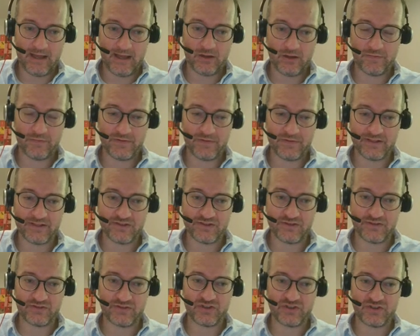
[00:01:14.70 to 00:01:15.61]
go for this
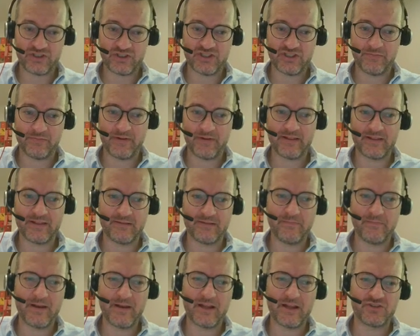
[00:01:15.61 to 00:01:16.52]
sort of structure. But the
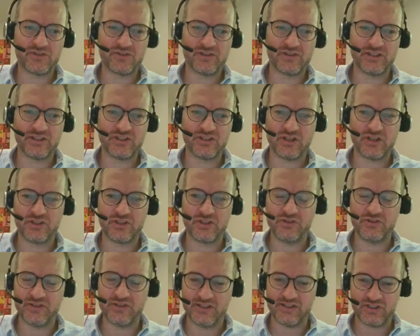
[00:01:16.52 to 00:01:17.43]
minute I tried to start
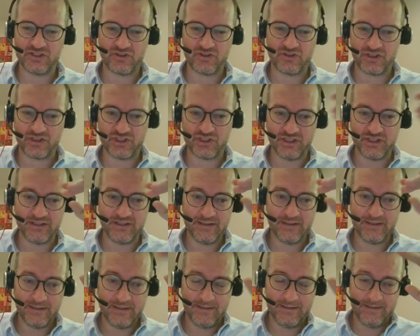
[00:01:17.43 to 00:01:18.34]
using the structure
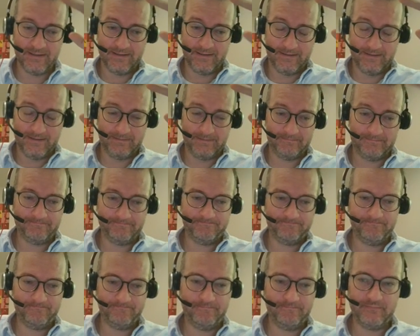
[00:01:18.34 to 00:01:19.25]

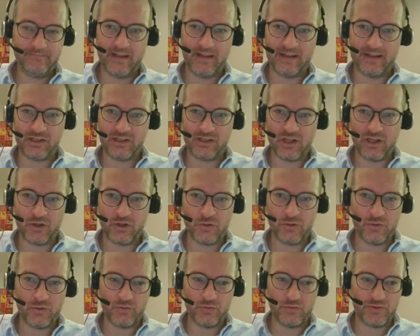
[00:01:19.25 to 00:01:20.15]
and
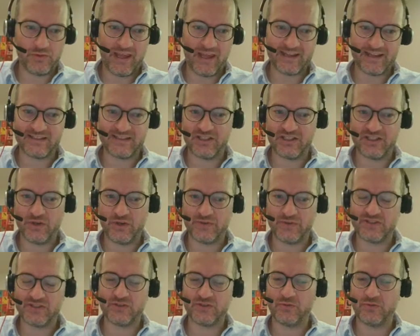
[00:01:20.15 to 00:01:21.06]
Go get and Go
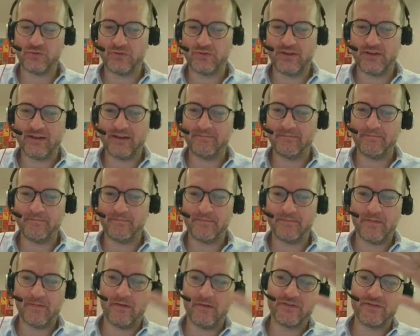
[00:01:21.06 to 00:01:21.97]
install, then
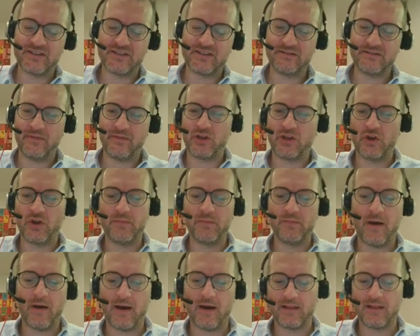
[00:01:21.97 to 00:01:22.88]
obviously my Go
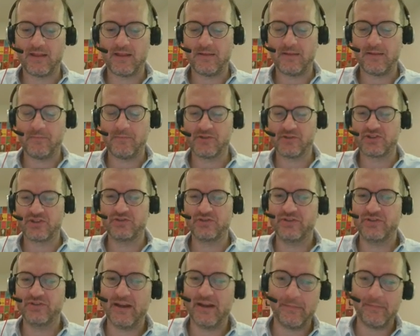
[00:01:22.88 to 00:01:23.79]
path was
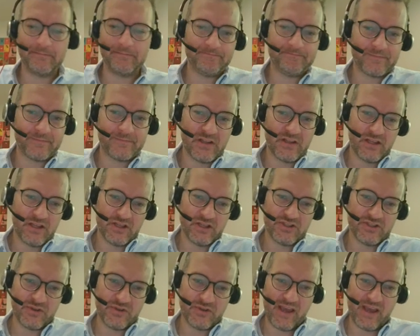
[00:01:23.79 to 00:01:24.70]
screwed up.
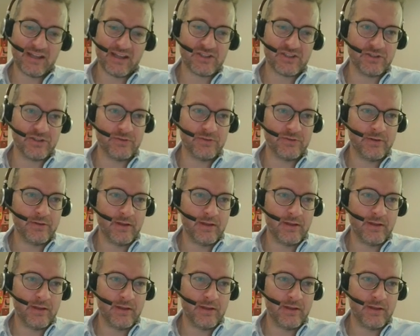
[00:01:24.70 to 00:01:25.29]
So I had to